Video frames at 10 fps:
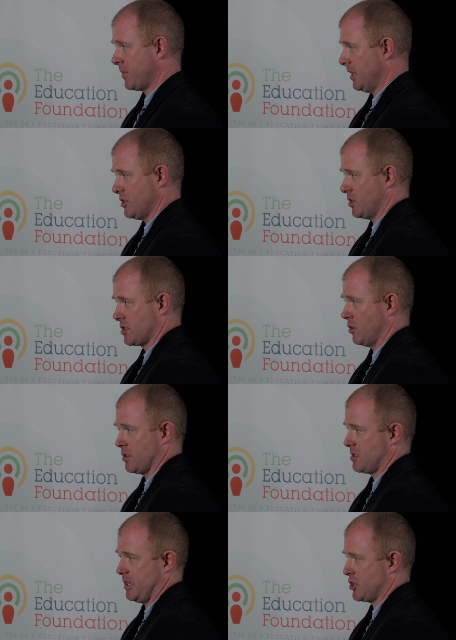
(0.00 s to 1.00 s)
it's just
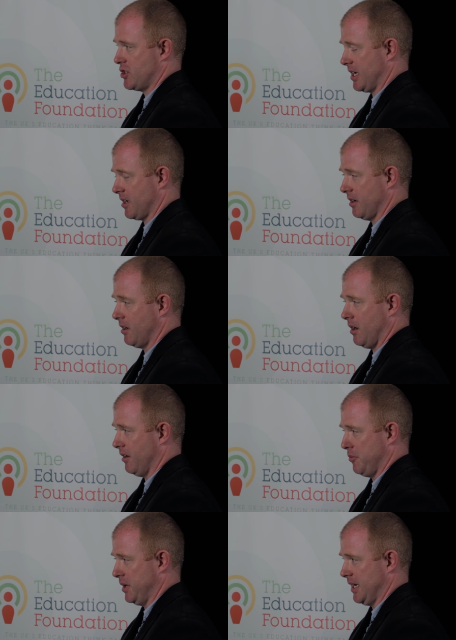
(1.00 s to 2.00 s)
cost the Exchequer
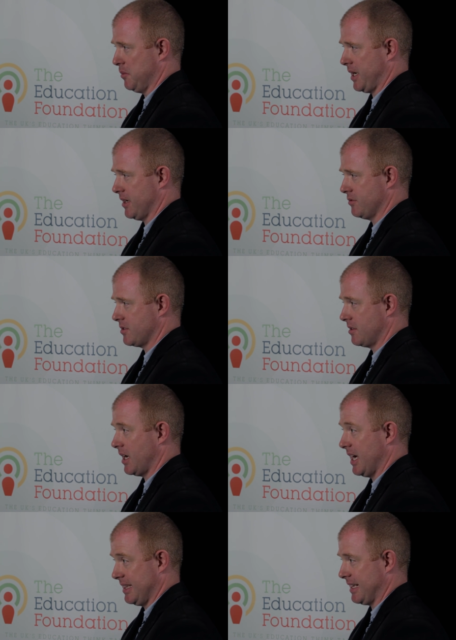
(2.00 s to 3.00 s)
half a billion pounds,
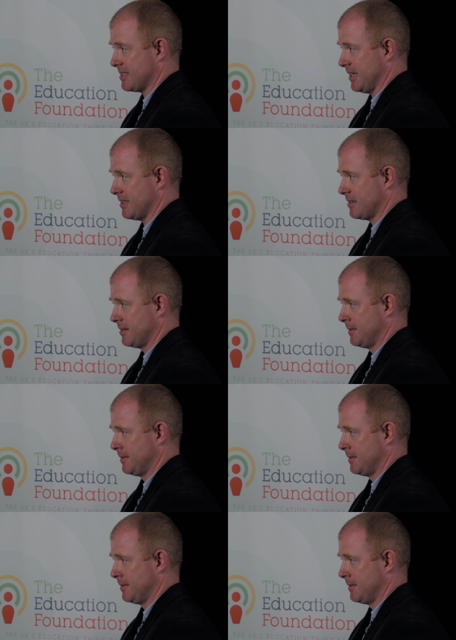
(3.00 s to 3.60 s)
and that's it.